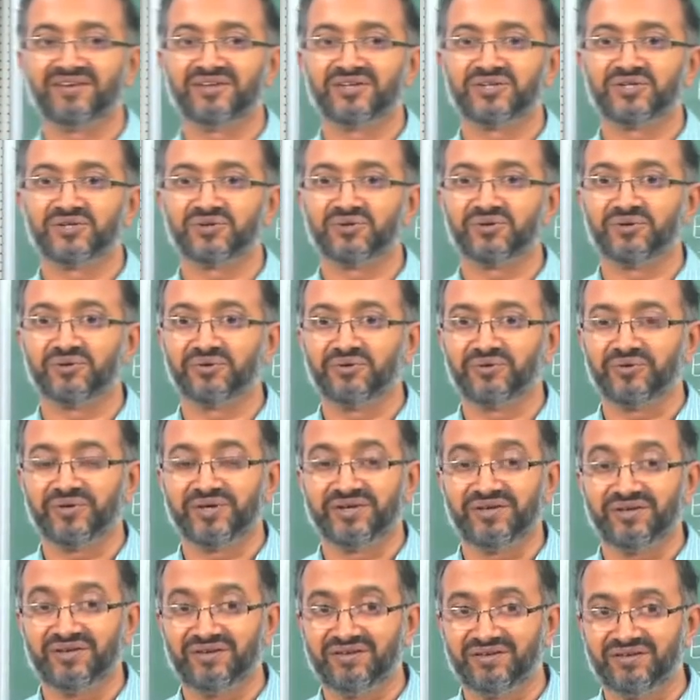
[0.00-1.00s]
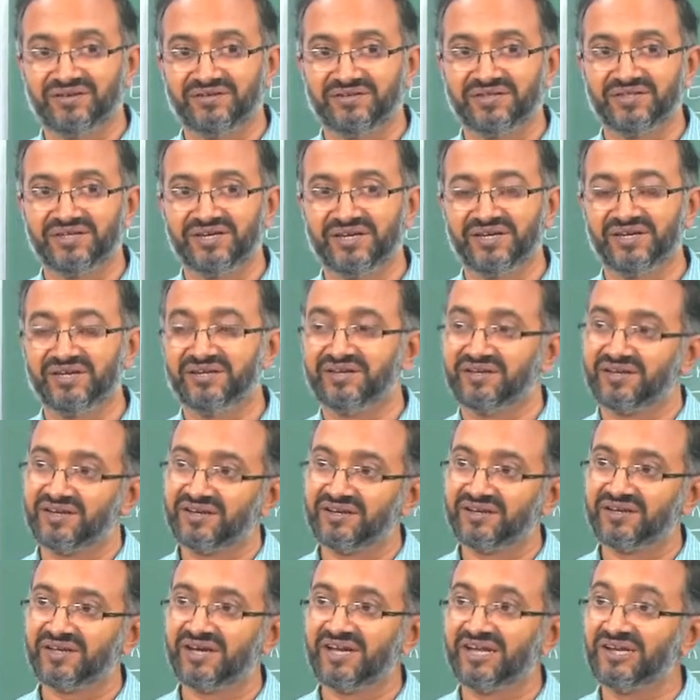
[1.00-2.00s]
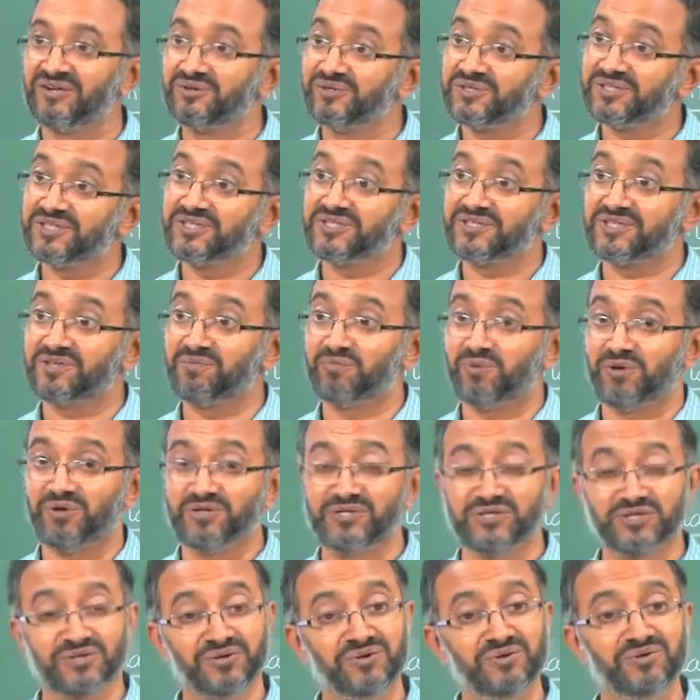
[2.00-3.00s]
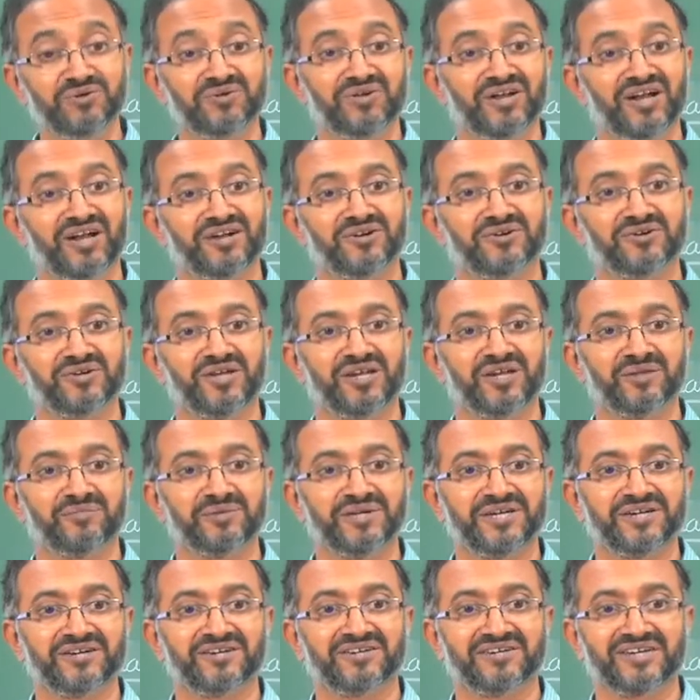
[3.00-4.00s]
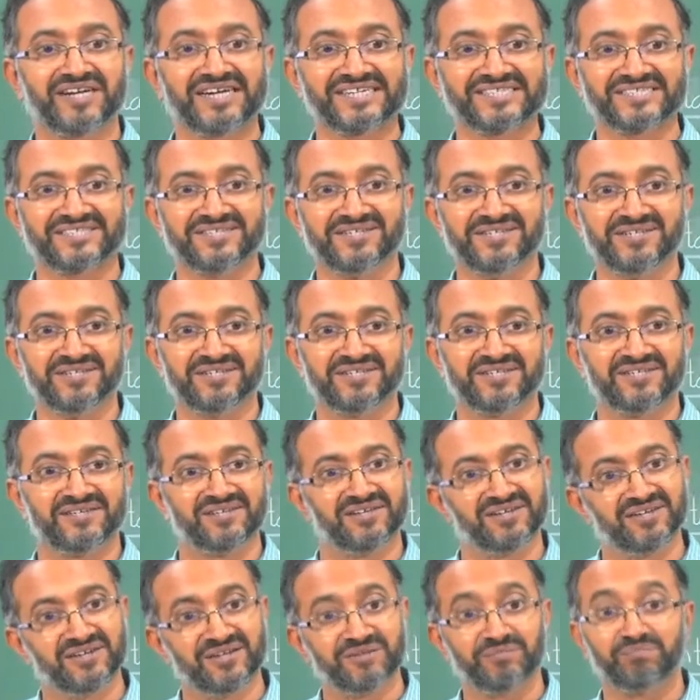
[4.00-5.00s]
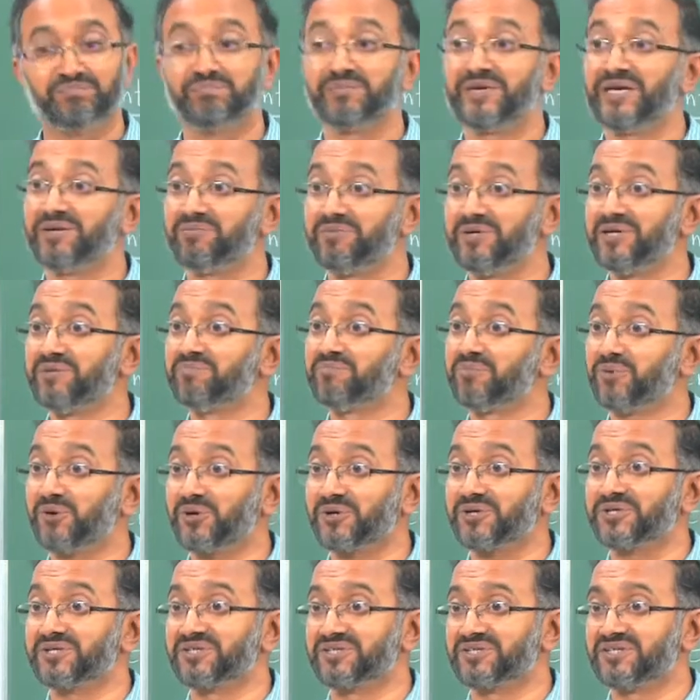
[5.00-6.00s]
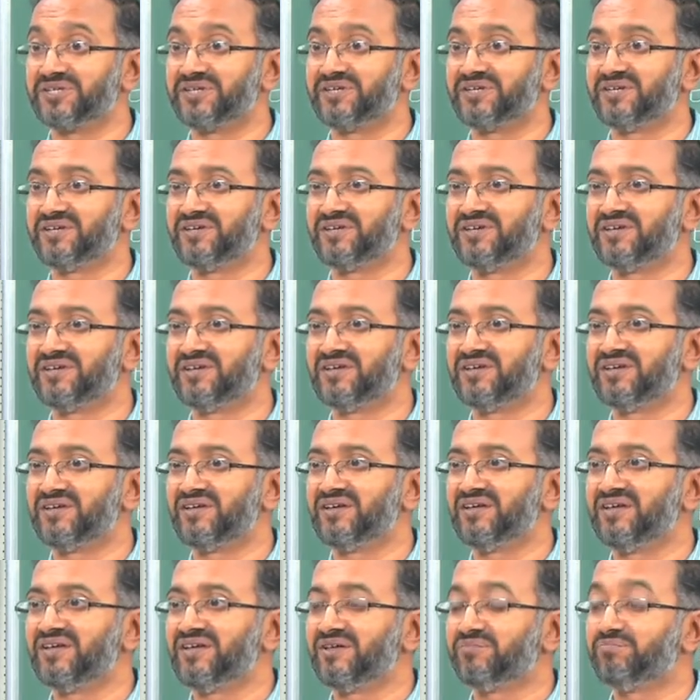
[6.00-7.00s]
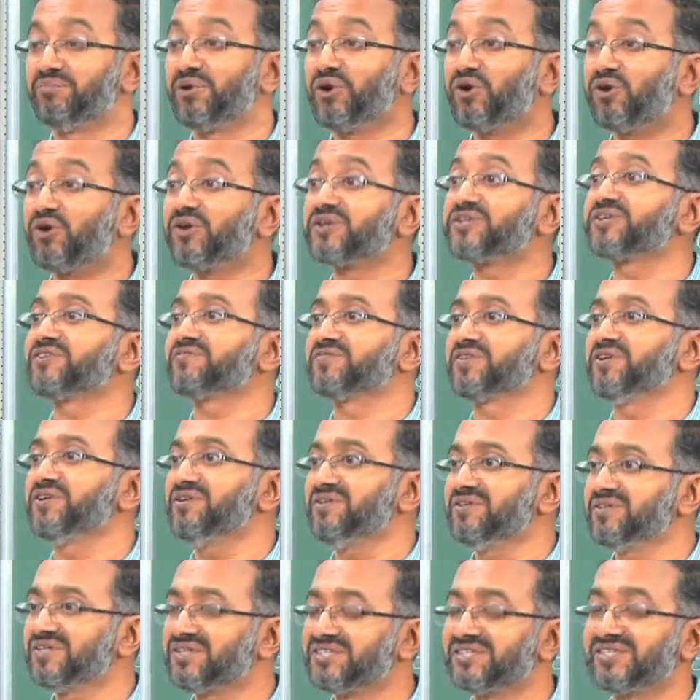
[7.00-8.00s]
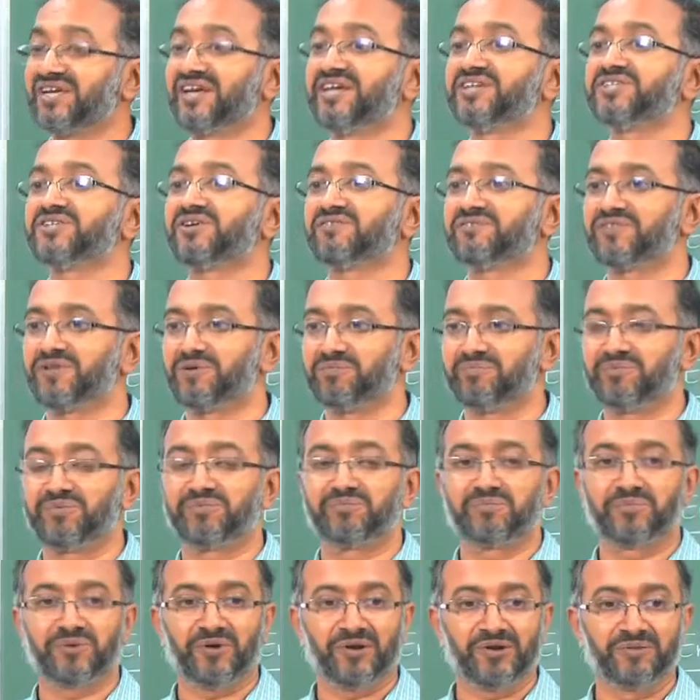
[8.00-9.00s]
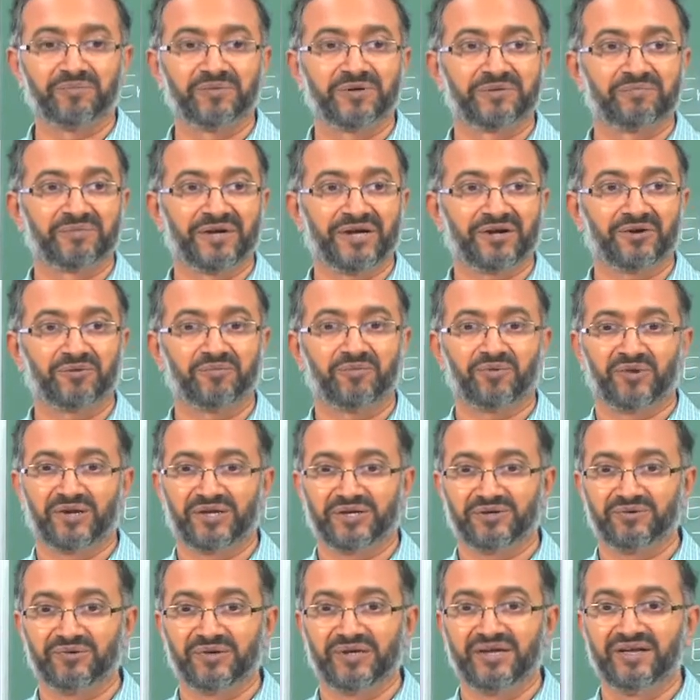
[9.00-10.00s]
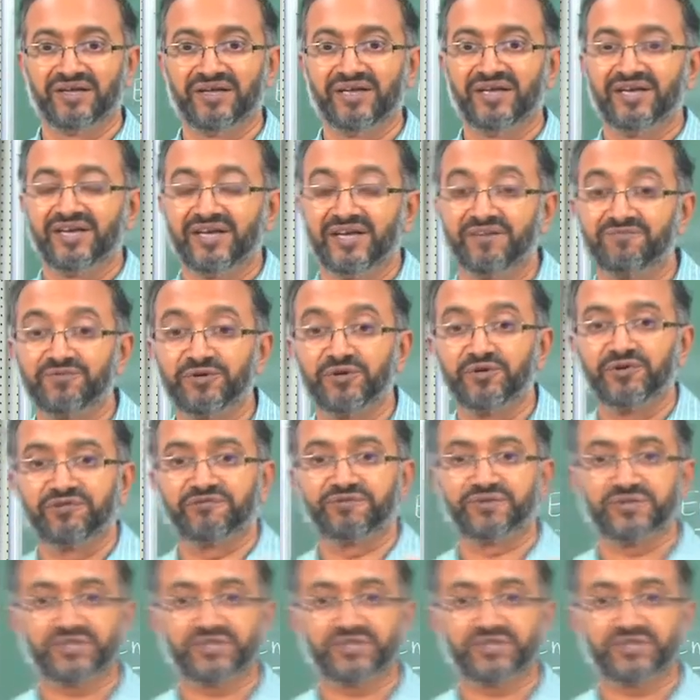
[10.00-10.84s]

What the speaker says: So, the in dilute system also hydrodynamic interactions may be important because of the size of the polymer macromolecule. If you